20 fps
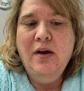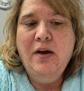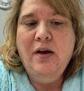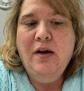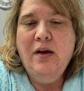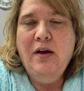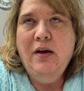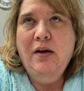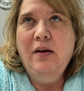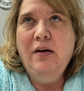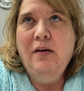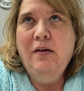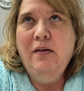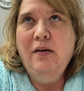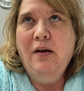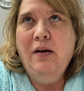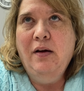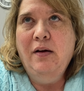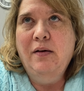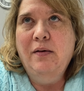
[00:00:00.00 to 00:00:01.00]

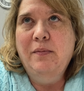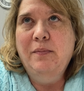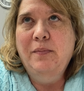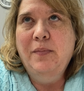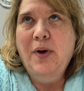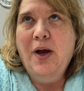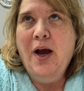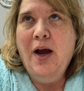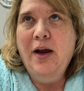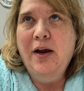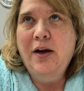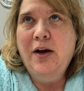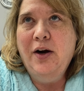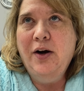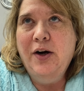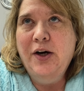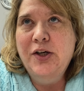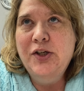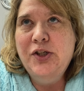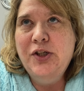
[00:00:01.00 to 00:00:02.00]
And I
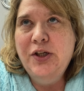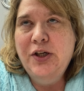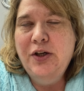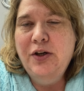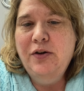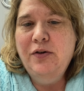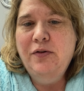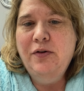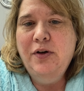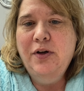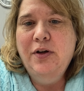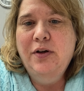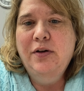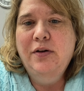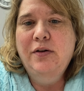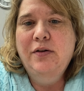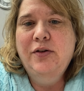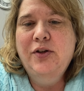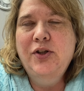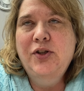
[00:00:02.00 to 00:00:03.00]
encourage you
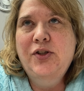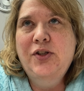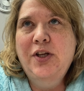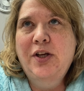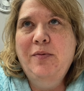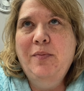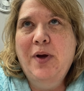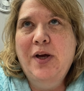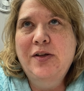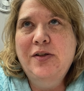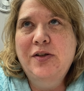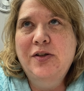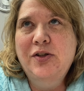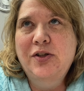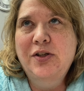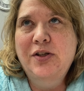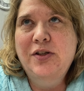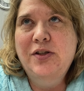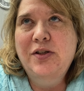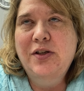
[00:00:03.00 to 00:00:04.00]
to send
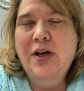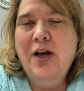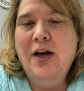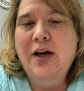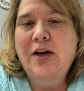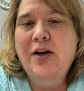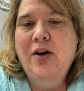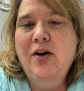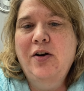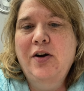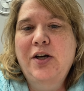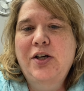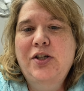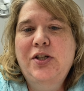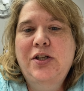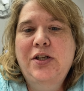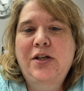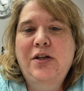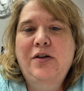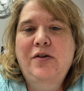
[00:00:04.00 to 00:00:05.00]
messages. I
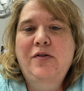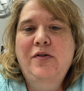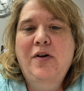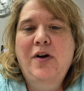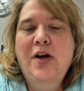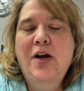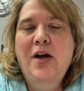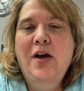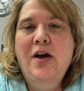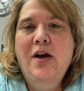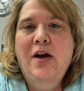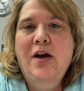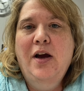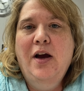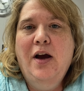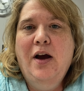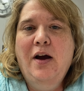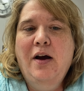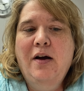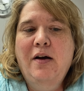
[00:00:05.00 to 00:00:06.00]
encourage you
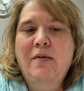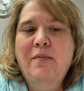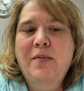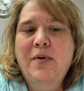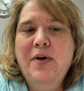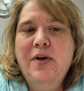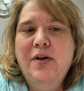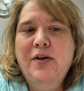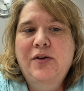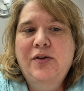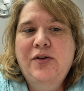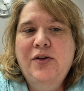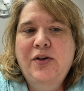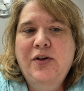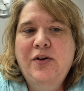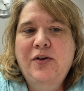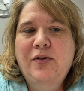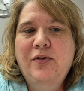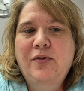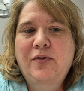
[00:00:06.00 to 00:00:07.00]

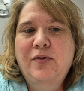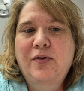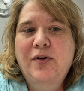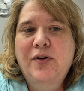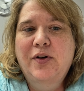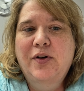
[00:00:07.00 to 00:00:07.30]
to